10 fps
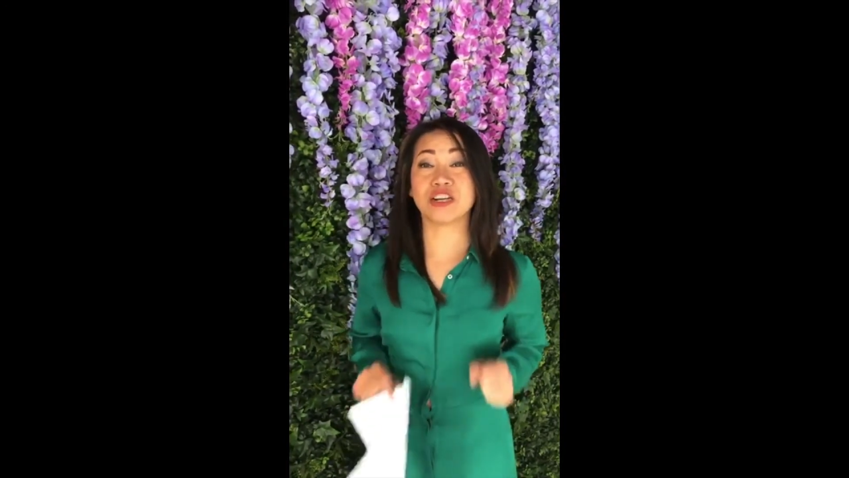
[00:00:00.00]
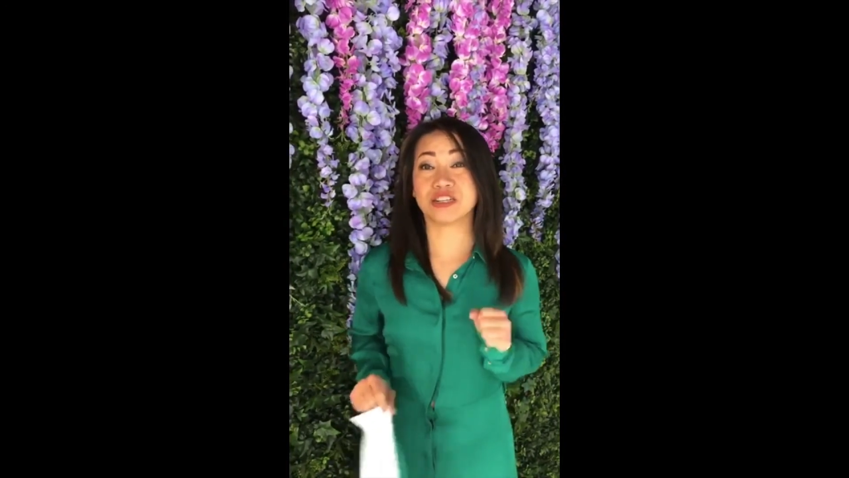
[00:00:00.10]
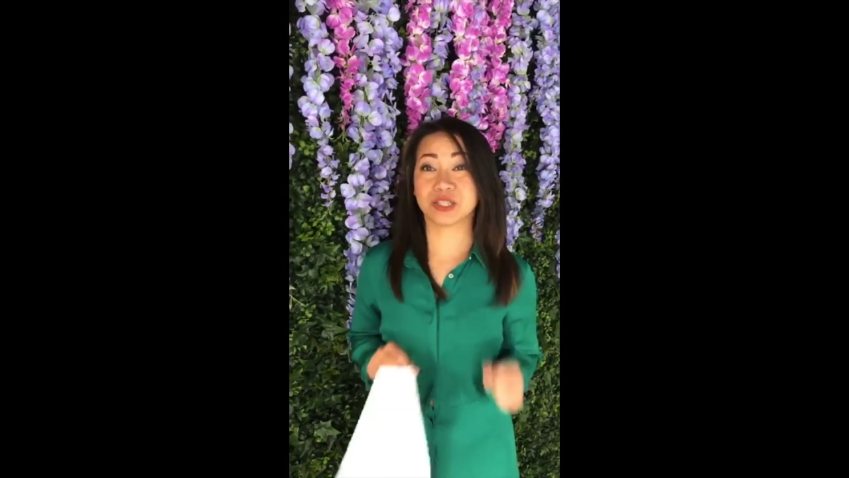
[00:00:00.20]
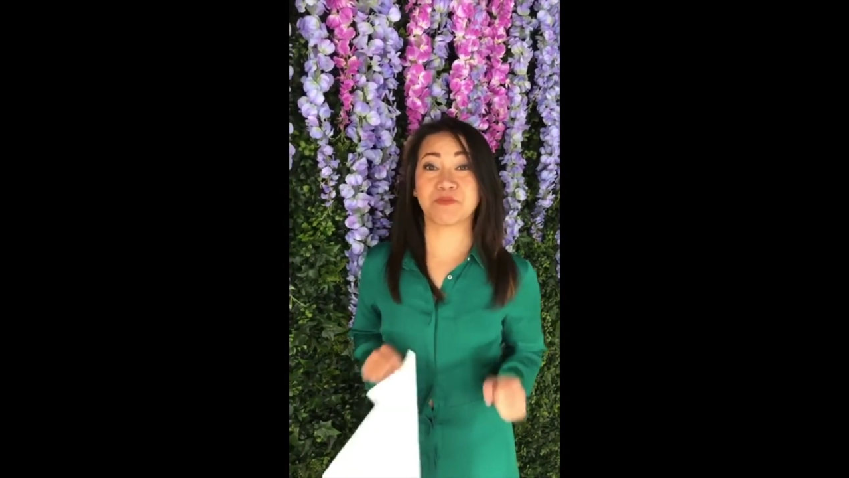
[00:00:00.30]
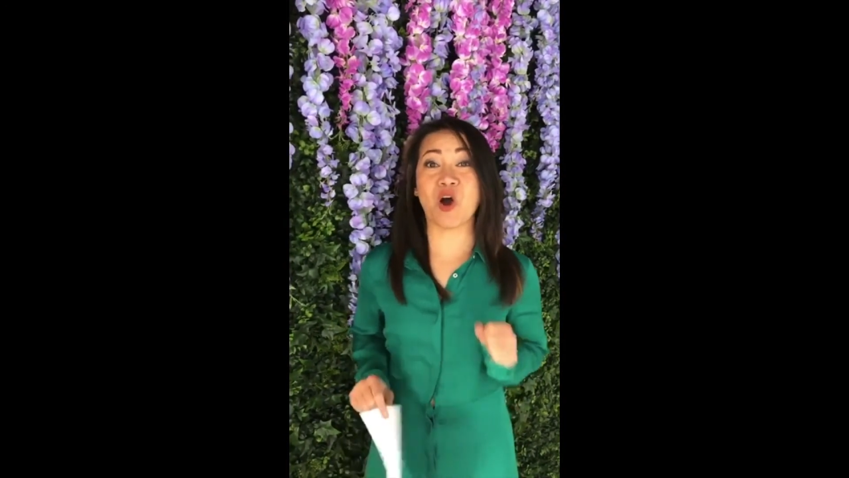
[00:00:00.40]

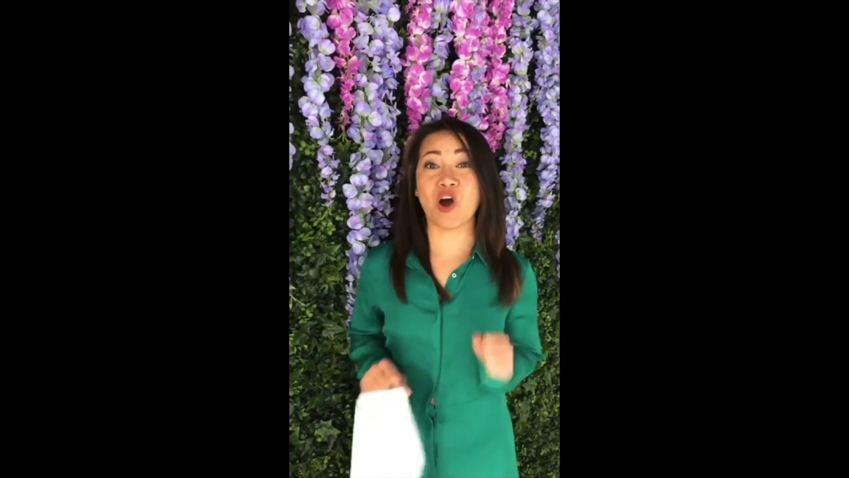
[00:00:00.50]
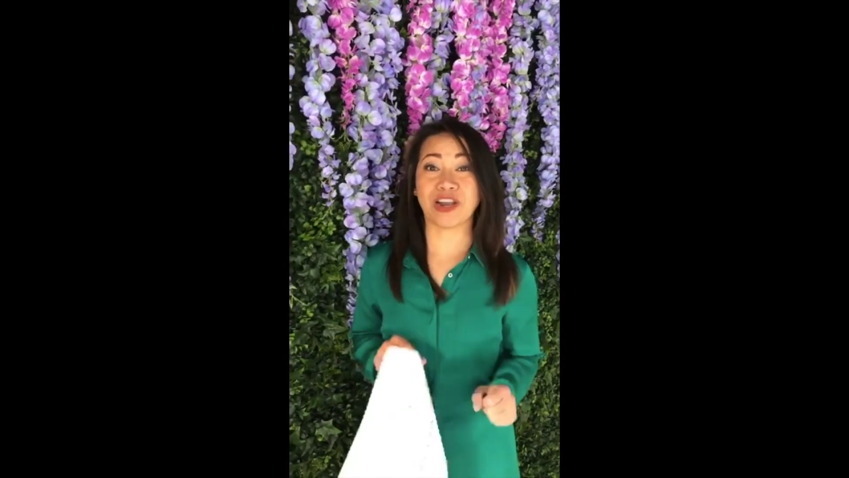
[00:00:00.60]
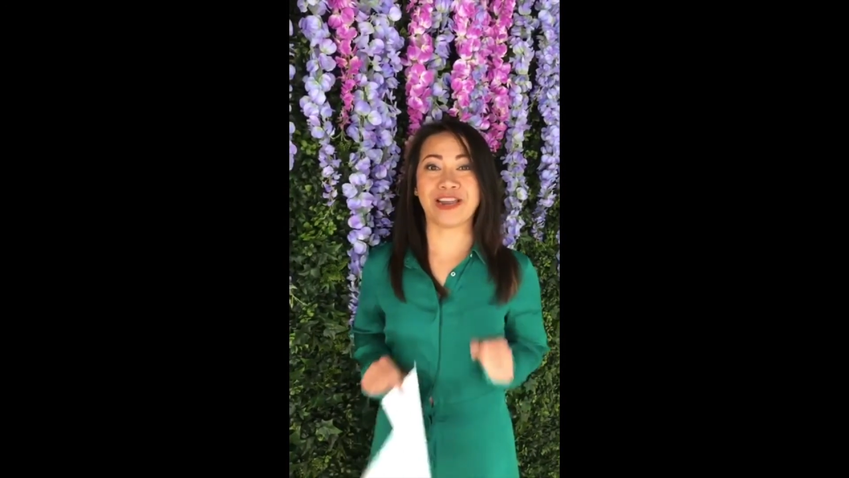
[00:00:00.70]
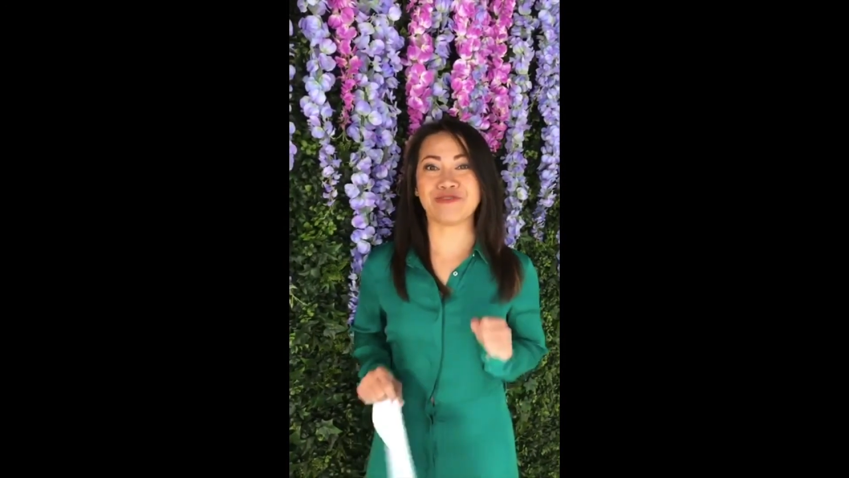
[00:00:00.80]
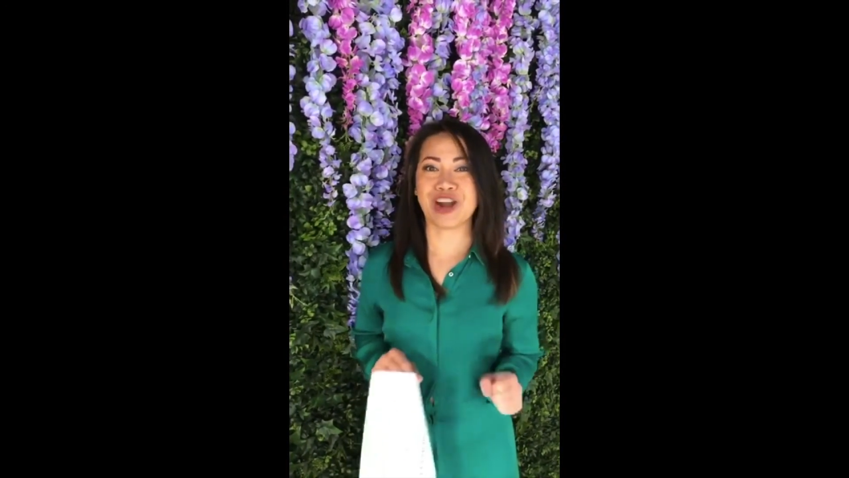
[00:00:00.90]
spa
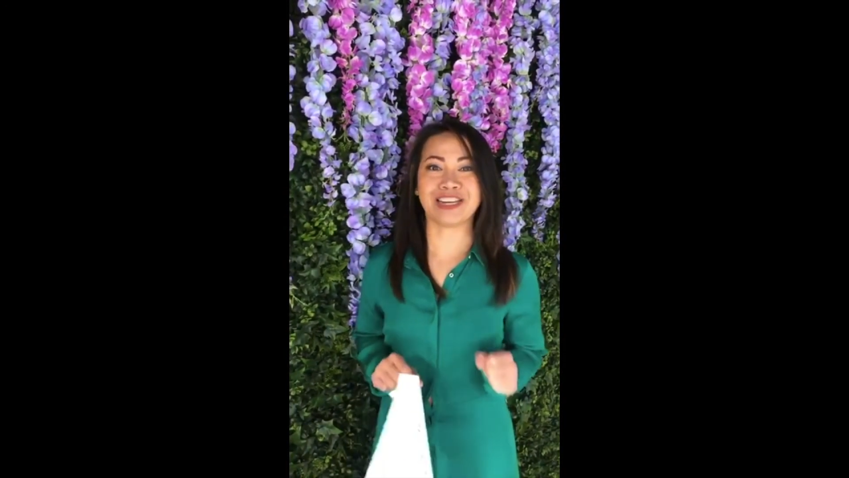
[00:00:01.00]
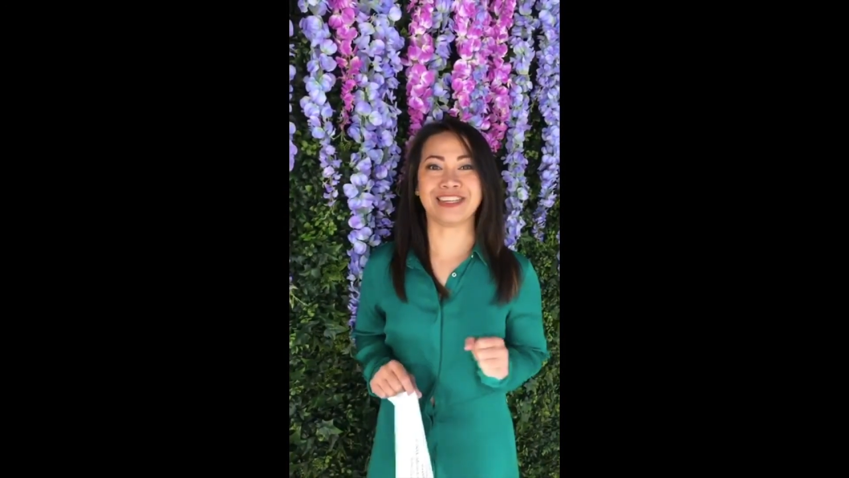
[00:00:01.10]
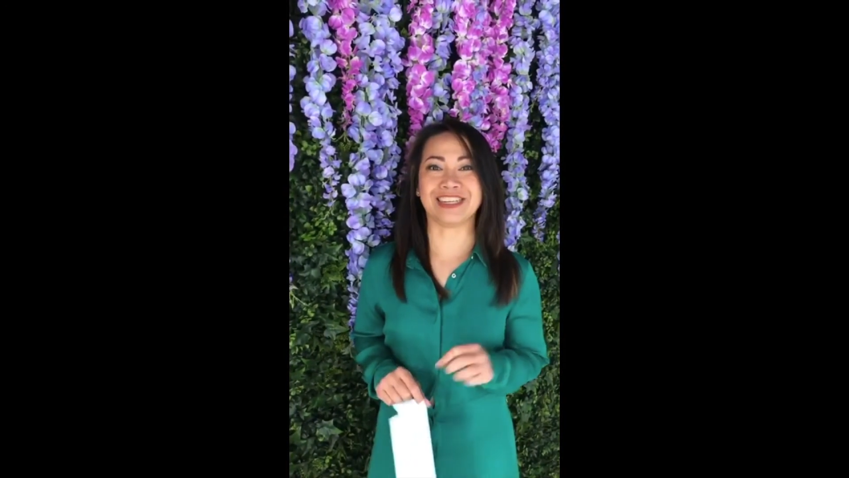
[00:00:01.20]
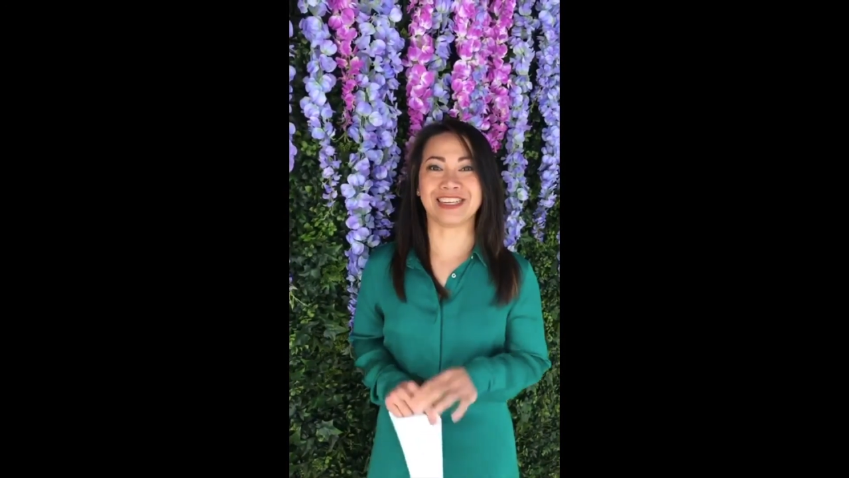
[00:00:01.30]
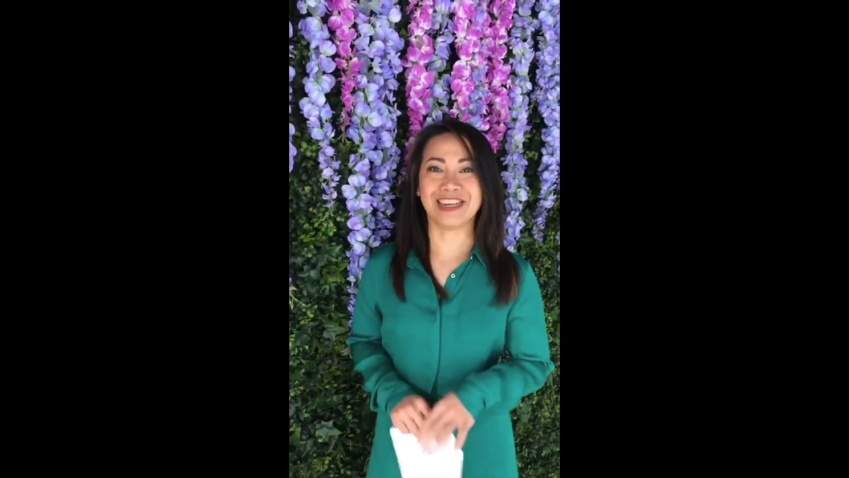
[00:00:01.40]
and
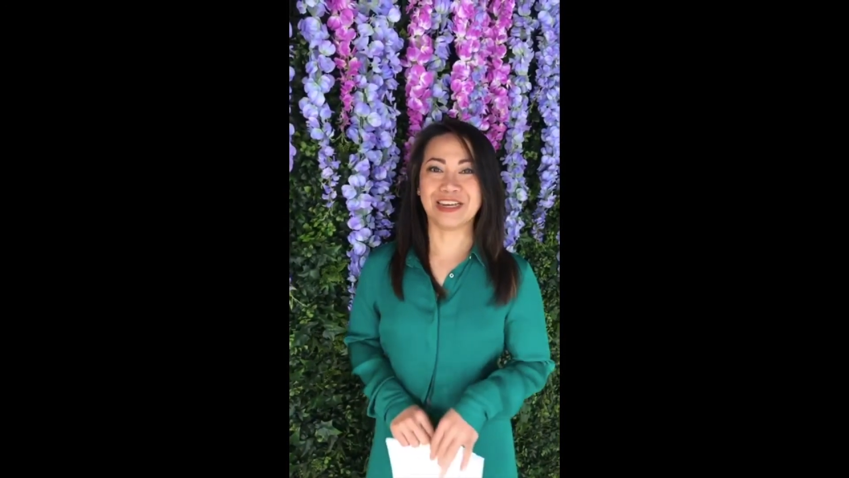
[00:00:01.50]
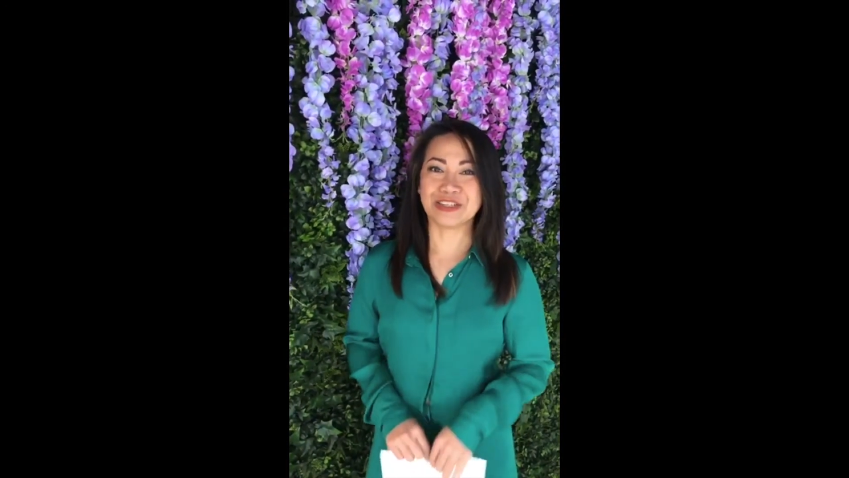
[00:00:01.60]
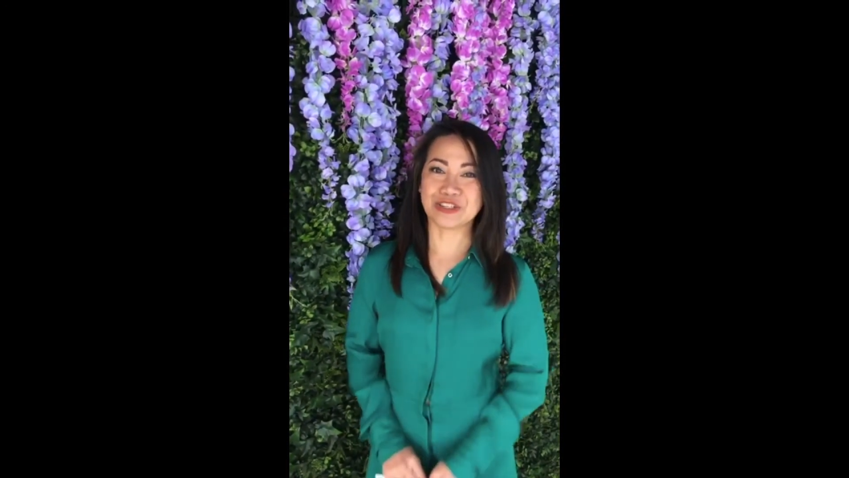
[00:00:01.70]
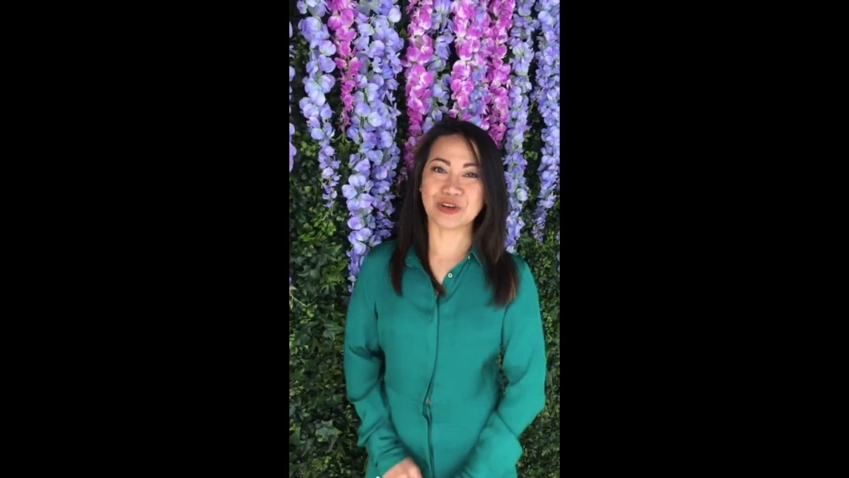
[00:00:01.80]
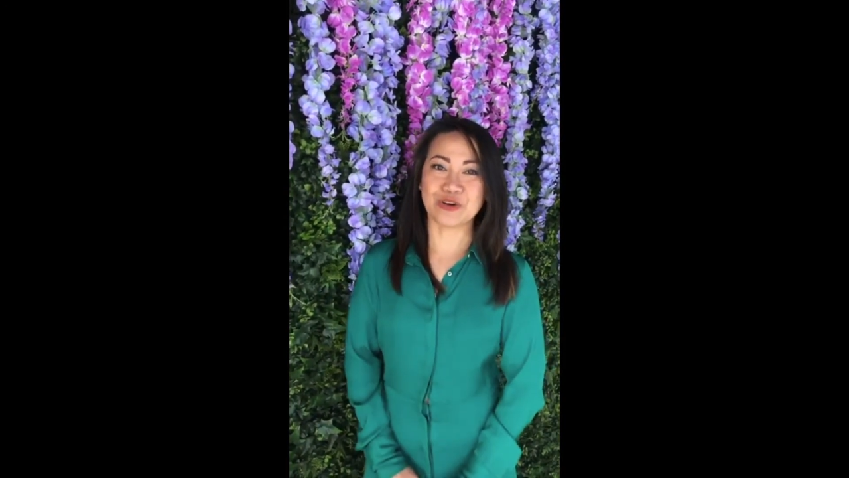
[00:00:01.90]
running.
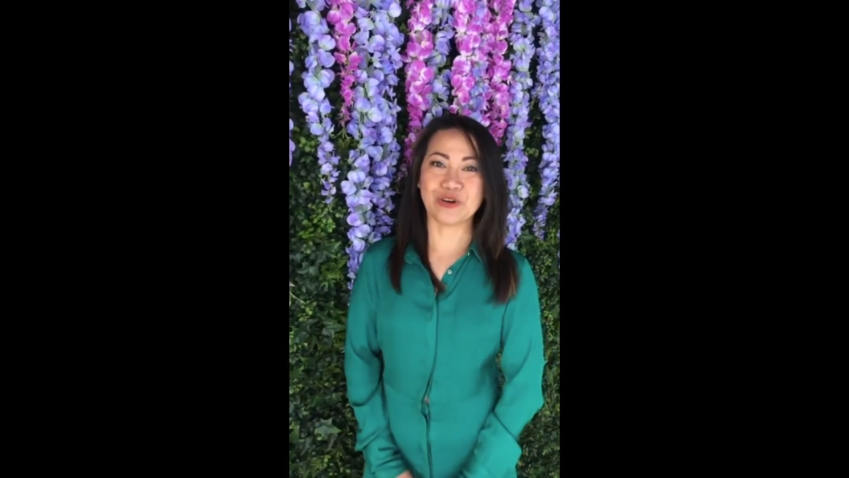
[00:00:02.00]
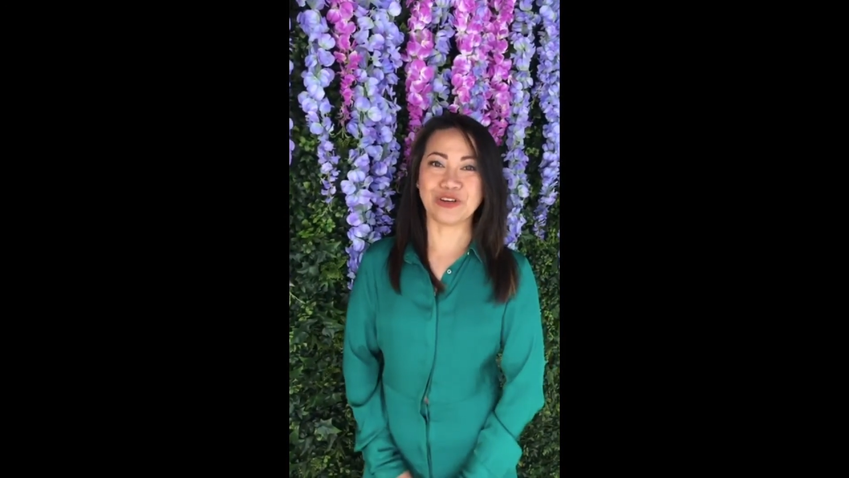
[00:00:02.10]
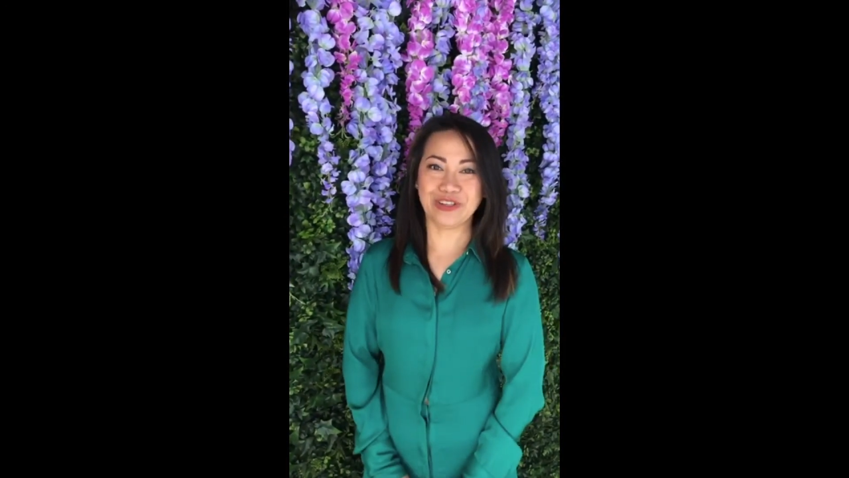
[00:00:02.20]
So